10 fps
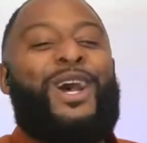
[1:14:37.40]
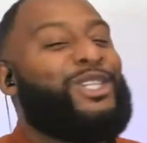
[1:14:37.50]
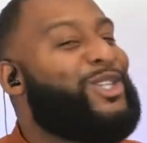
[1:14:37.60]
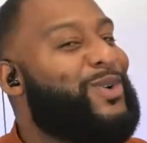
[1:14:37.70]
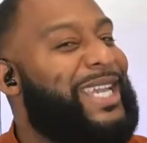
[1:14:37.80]

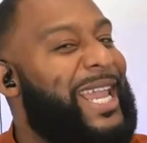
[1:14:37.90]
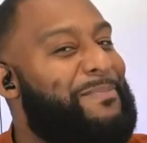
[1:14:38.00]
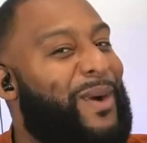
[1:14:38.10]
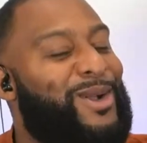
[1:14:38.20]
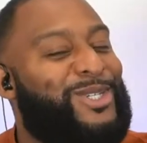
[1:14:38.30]
So
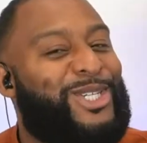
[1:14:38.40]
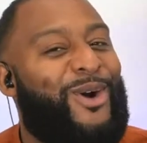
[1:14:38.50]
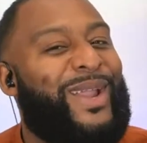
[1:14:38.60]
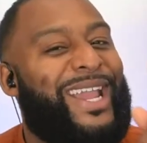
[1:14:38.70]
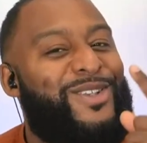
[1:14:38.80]
keep on
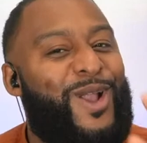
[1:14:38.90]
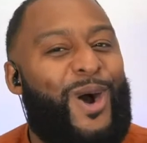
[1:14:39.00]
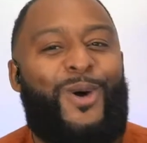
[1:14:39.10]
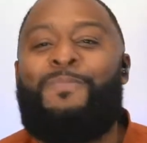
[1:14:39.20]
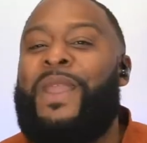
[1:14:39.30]
sowing and
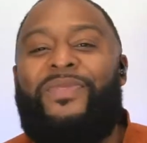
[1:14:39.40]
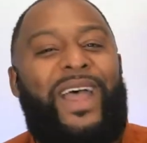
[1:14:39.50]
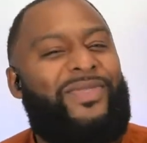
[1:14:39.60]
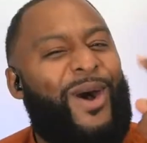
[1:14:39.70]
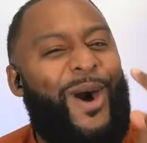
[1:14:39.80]
know
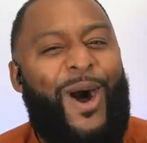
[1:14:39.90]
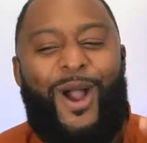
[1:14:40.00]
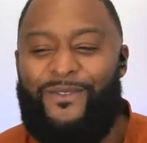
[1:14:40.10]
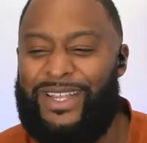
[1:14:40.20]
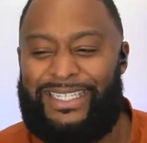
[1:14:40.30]
that the
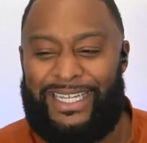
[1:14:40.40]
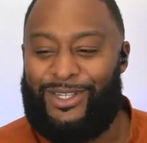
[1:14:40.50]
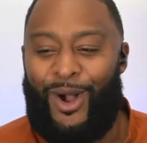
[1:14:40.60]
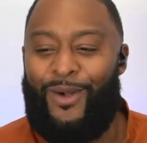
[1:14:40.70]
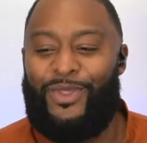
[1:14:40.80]
harvest
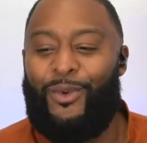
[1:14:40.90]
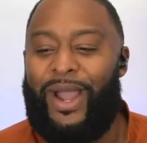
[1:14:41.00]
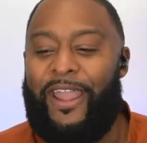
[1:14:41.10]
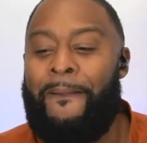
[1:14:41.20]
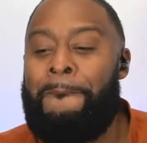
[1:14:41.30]
is on the
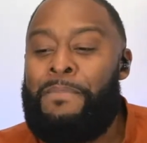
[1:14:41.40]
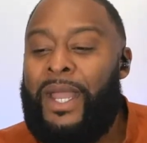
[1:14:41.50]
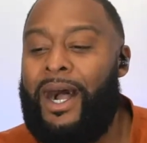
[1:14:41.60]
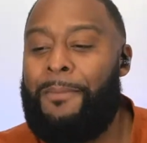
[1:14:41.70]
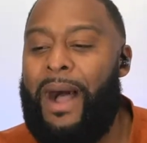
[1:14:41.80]
way.
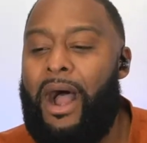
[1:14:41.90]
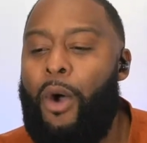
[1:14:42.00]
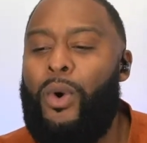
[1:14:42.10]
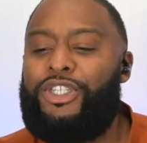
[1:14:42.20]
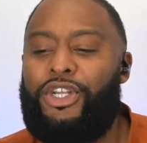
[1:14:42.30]

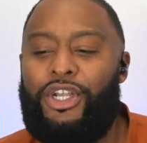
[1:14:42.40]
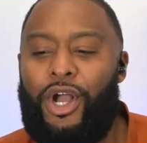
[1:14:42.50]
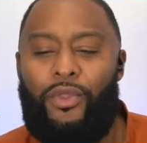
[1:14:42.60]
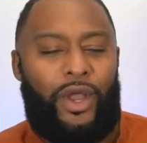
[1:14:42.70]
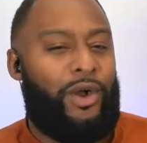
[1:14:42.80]
I want you to
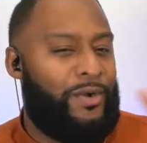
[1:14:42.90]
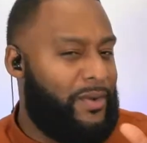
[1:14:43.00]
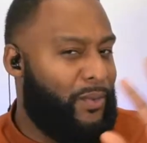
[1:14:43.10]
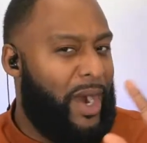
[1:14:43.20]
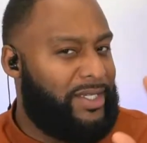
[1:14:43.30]
know, though,
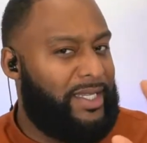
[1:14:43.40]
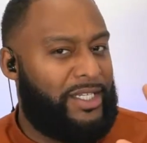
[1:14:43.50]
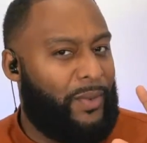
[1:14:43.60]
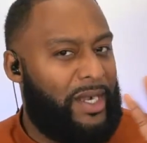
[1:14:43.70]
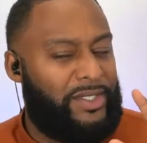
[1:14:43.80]
watch
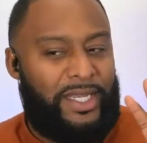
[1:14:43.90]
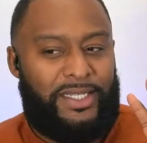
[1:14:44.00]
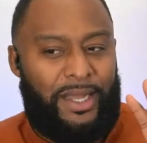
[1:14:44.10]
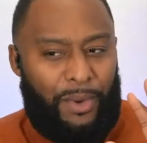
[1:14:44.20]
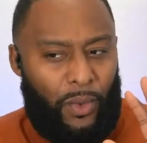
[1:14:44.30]
this. Number